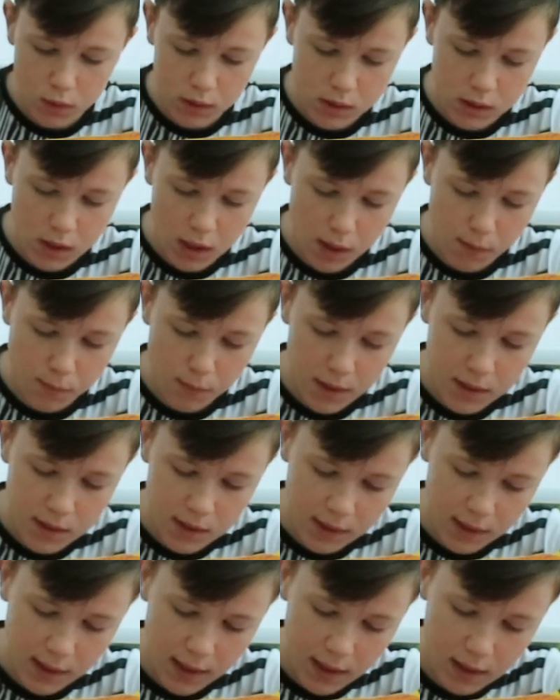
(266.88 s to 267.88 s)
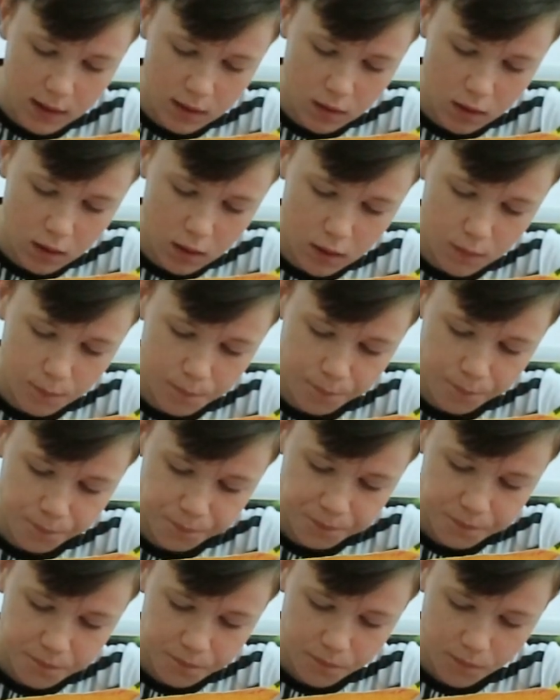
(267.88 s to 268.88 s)
USA, made in Canada.
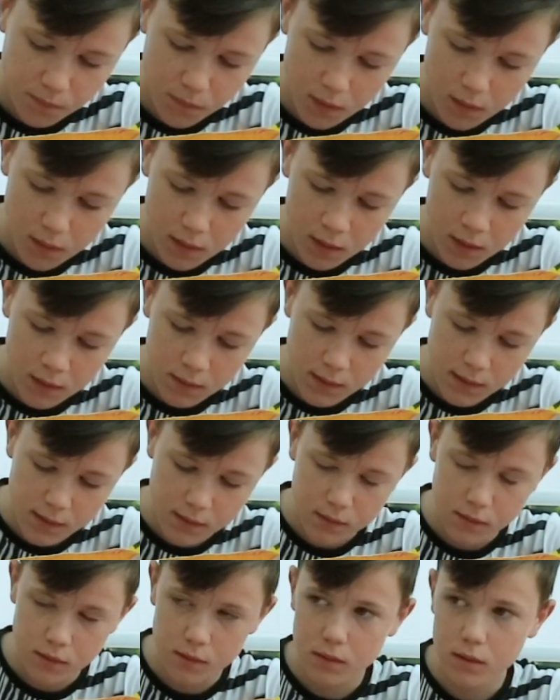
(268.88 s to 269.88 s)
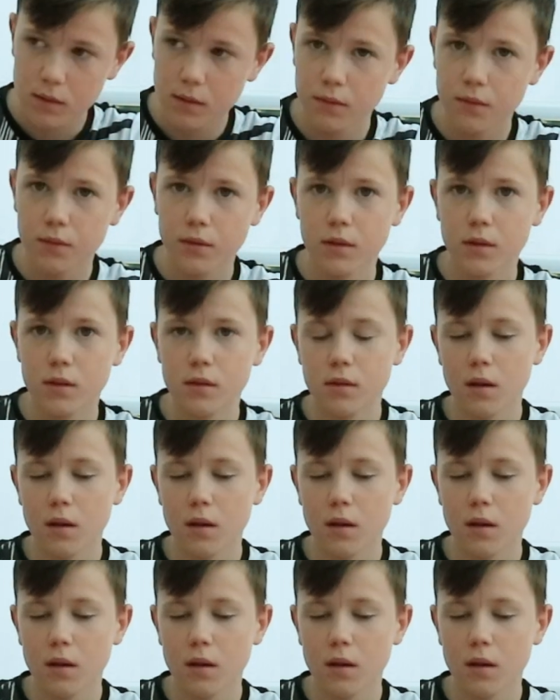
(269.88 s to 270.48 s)
And then different